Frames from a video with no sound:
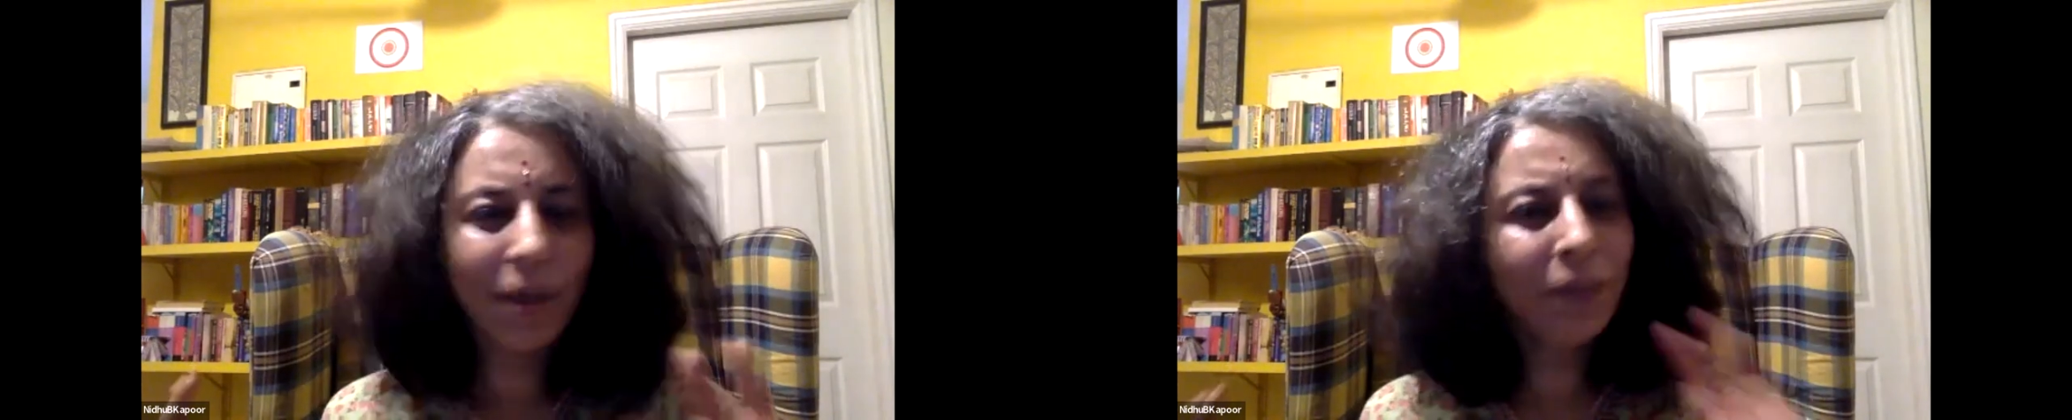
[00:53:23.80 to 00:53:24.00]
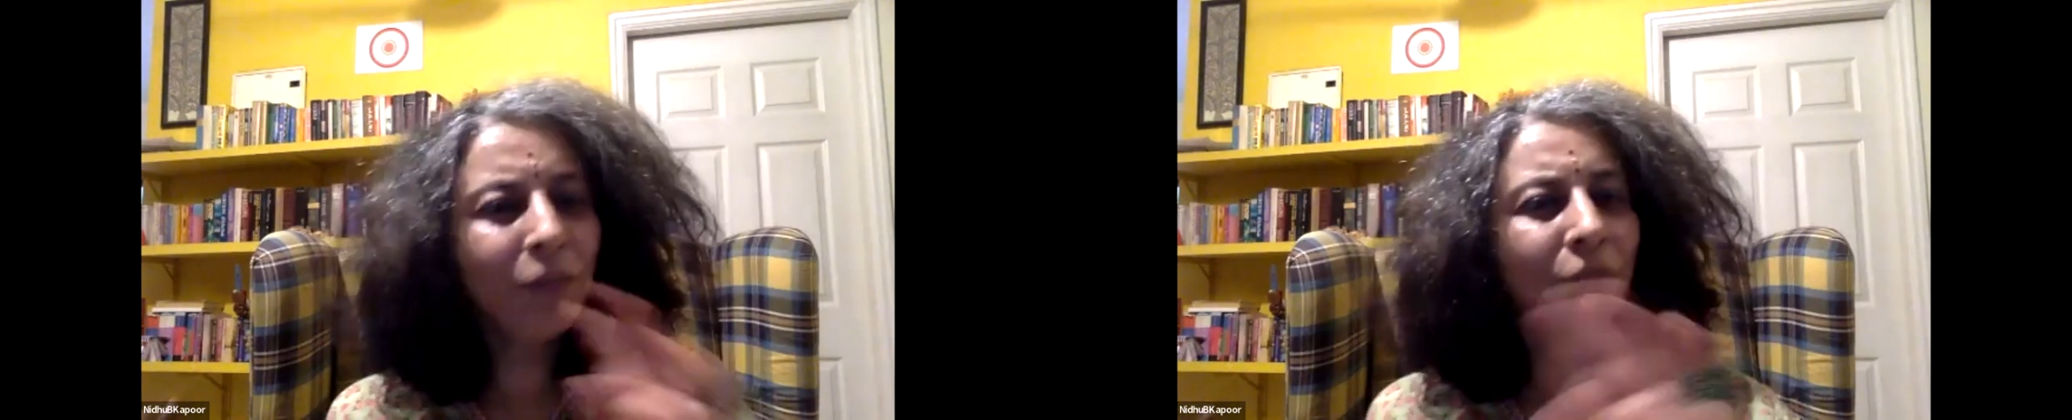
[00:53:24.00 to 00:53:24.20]

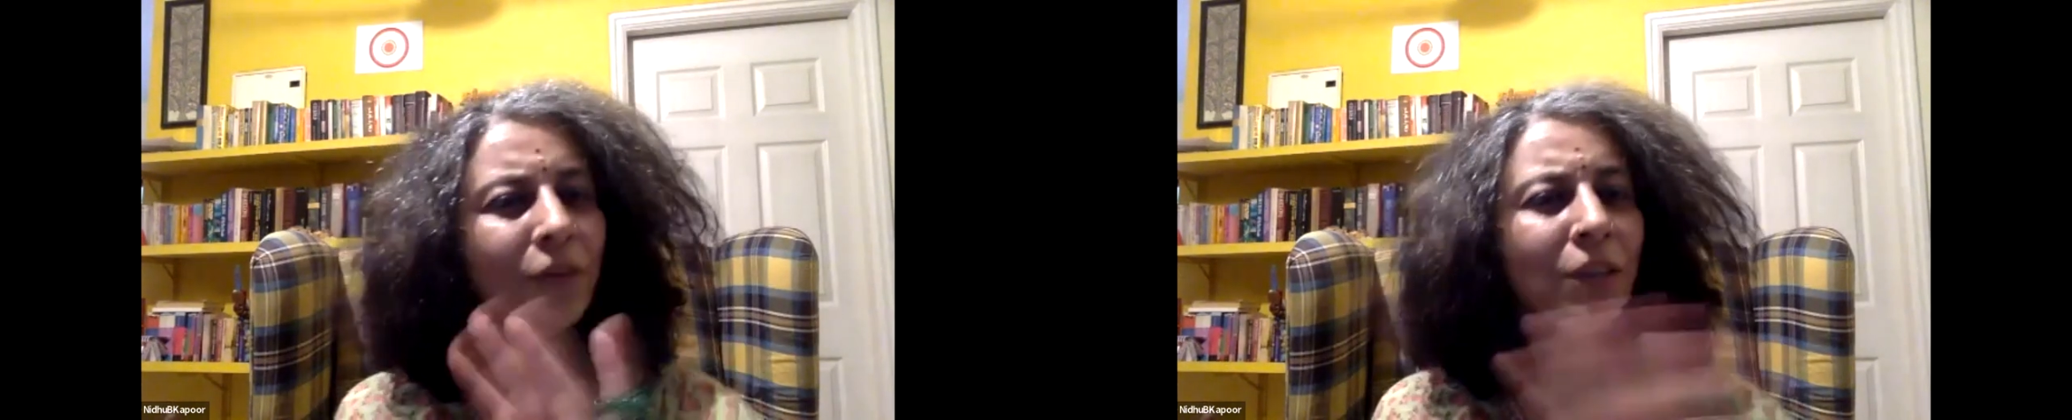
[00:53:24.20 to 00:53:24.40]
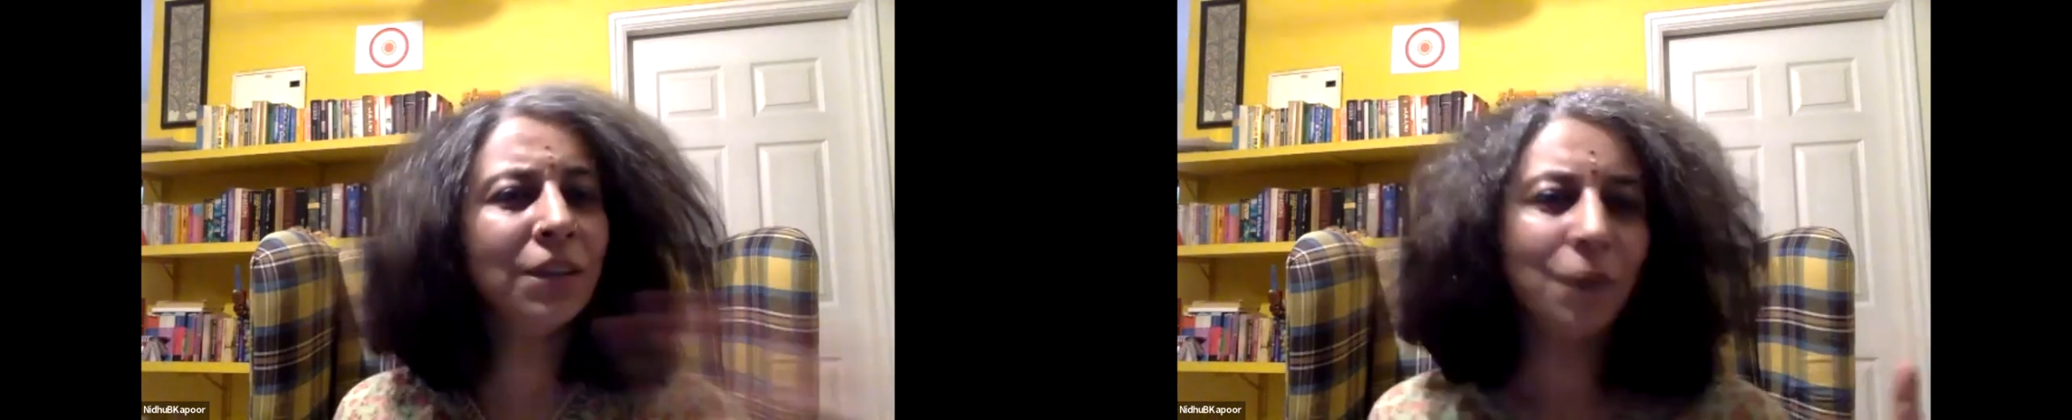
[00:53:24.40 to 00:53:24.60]
So
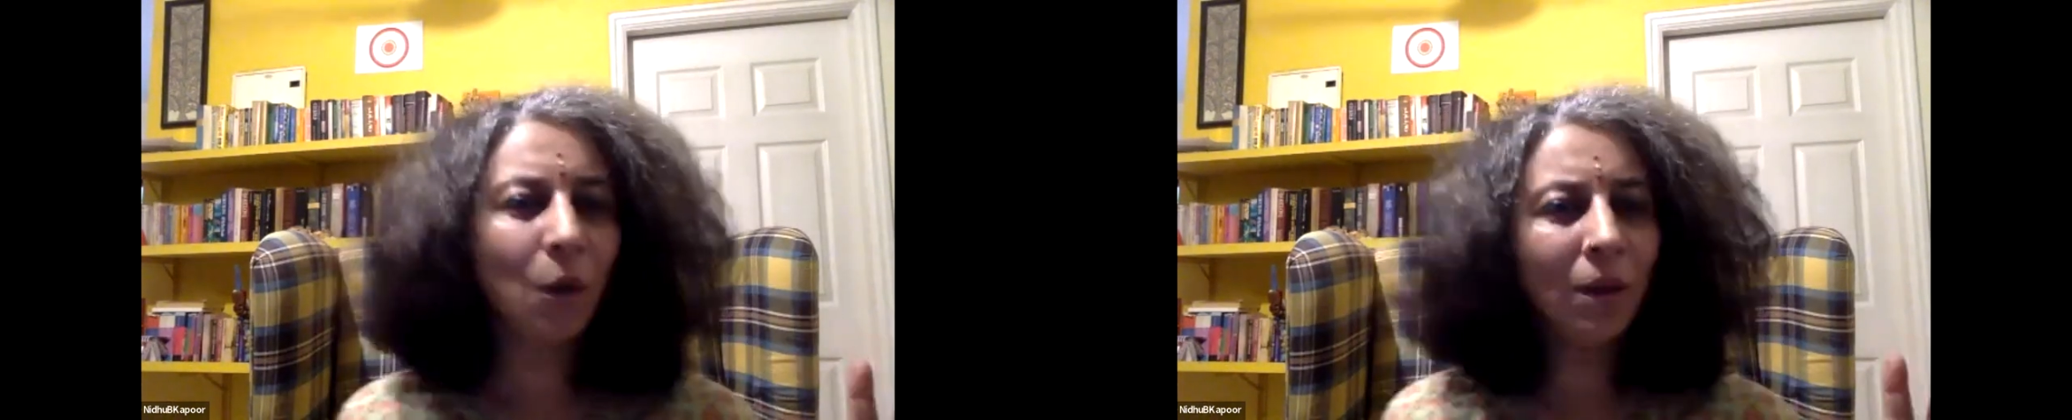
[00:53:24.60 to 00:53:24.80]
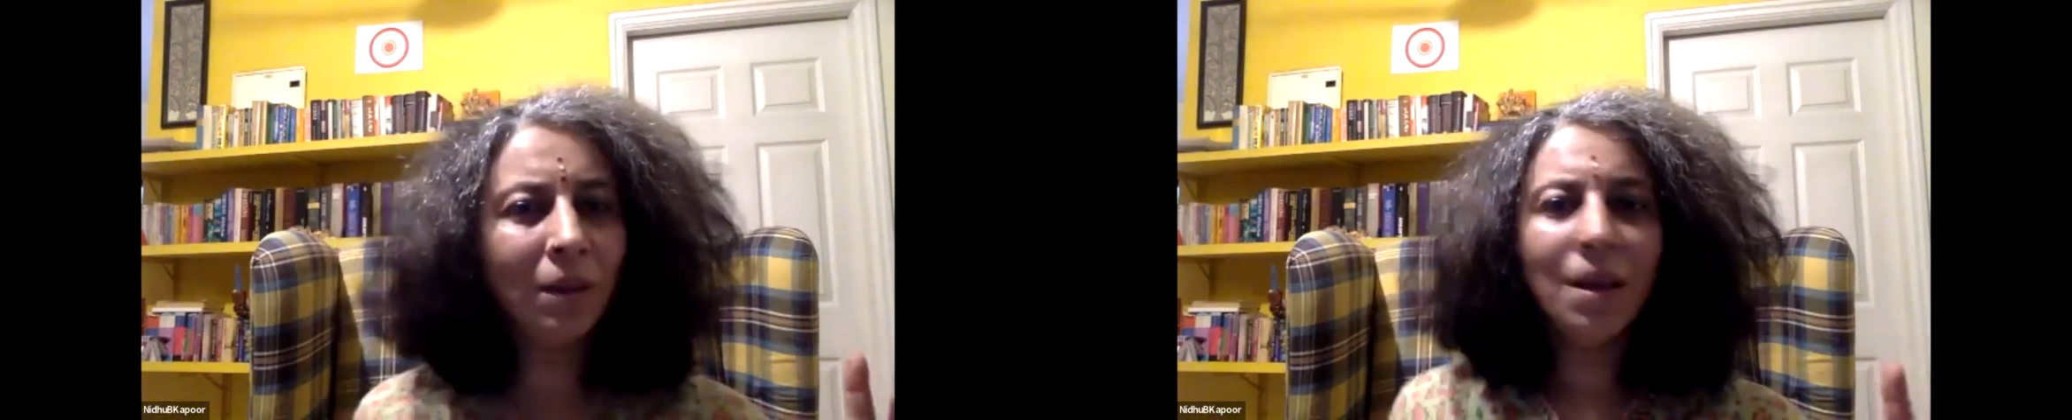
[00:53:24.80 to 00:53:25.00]
first of
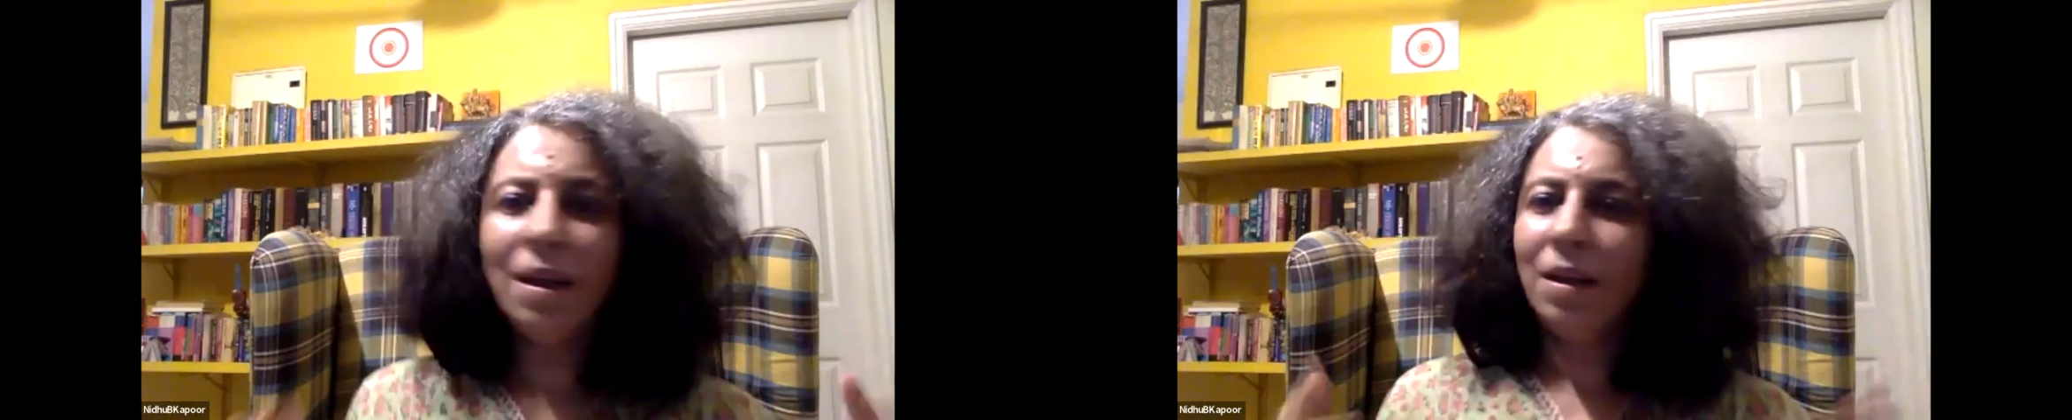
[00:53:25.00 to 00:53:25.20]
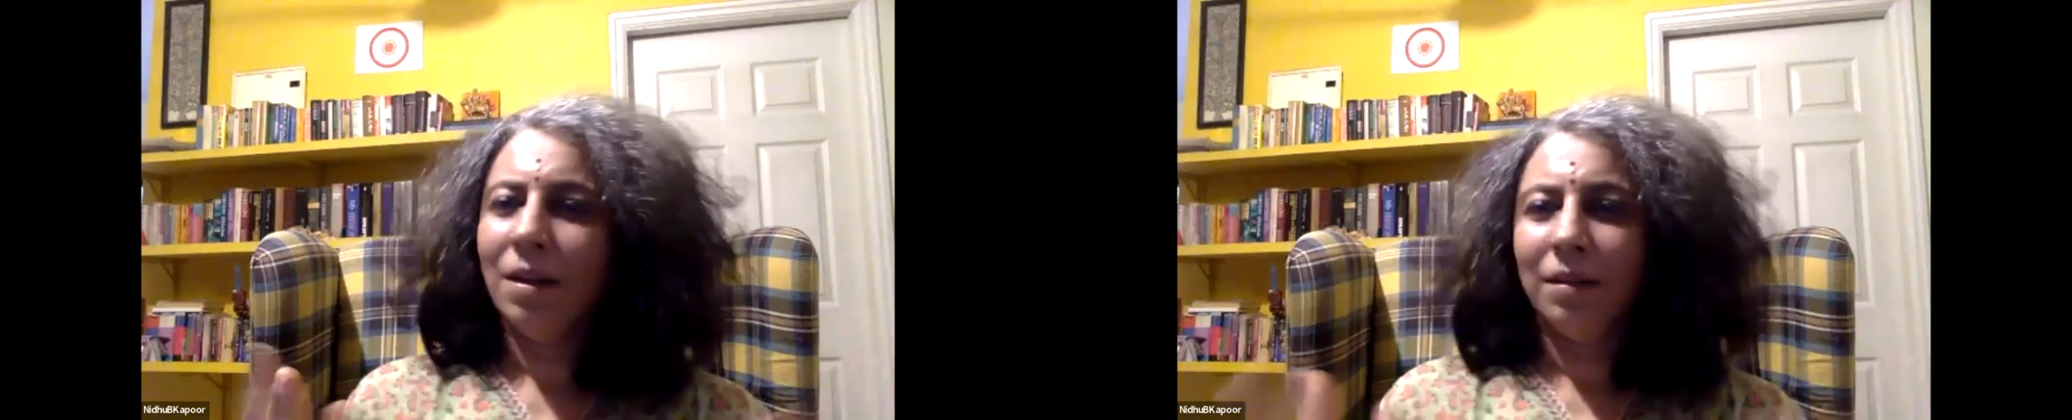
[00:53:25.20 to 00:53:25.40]
all,
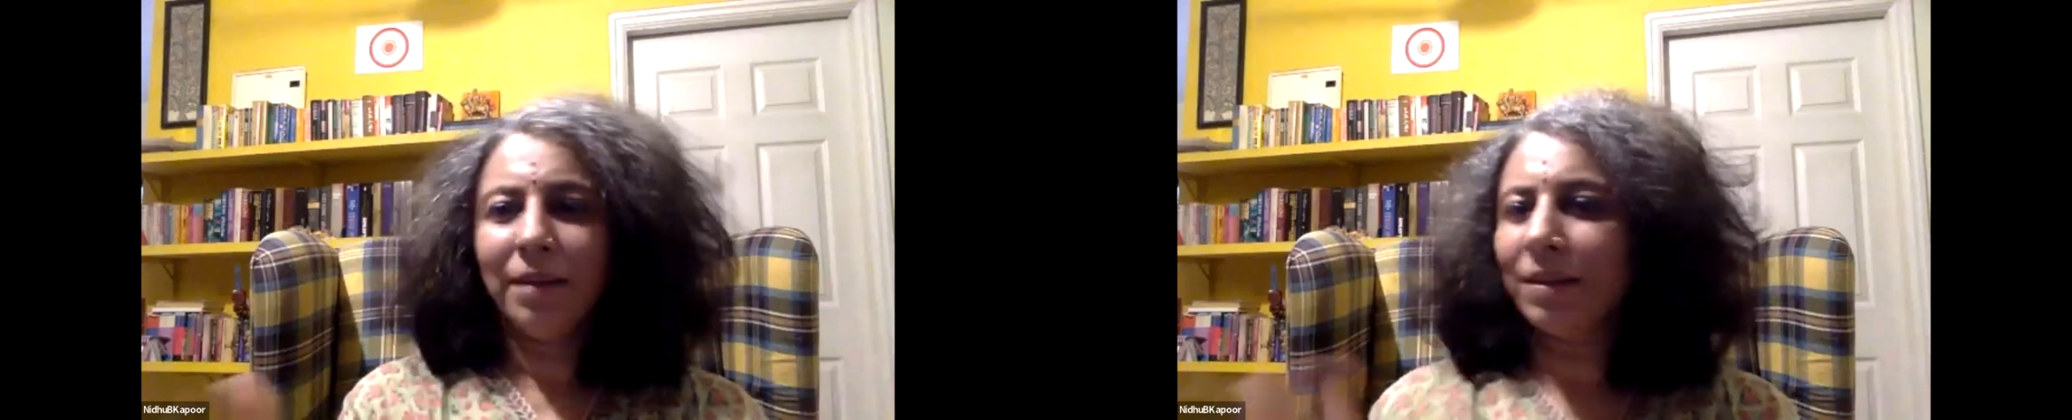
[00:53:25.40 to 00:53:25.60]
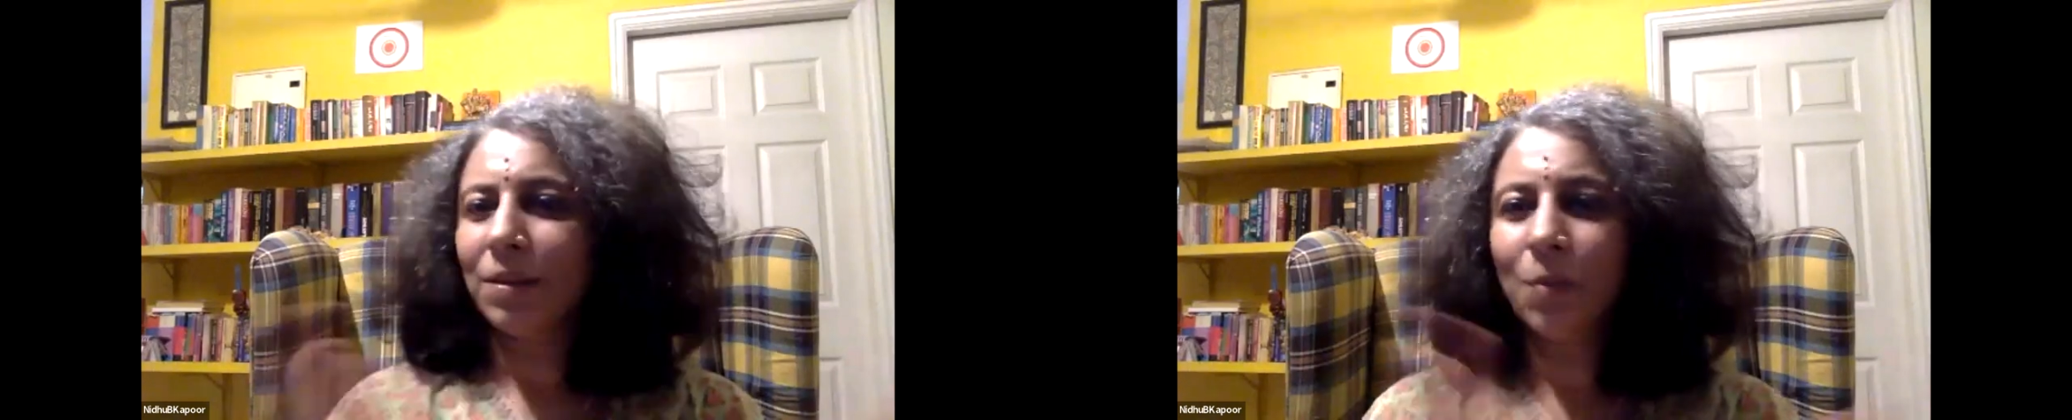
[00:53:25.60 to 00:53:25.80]
there is